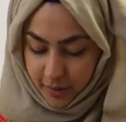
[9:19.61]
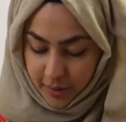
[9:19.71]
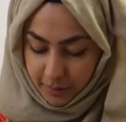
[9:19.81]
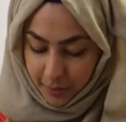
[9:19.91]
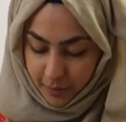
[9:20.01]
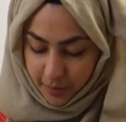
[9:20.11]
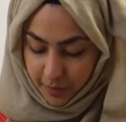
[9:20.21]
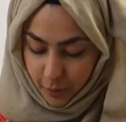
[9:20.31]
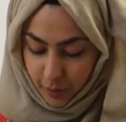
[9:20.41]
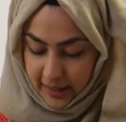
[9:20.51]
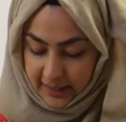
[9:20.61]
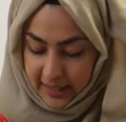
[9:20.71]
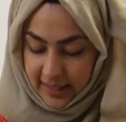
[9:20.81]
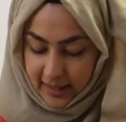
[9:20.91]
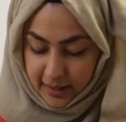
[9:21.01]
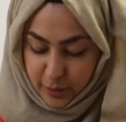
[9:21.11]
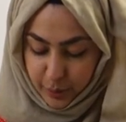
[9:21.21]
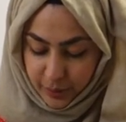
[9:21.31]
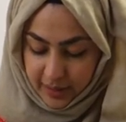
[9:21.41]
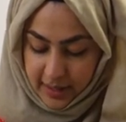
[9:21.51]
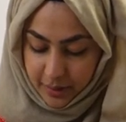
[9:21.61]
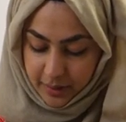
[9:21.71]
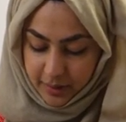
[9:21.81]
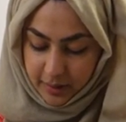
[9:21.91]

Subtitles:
some green tea that's cooled down.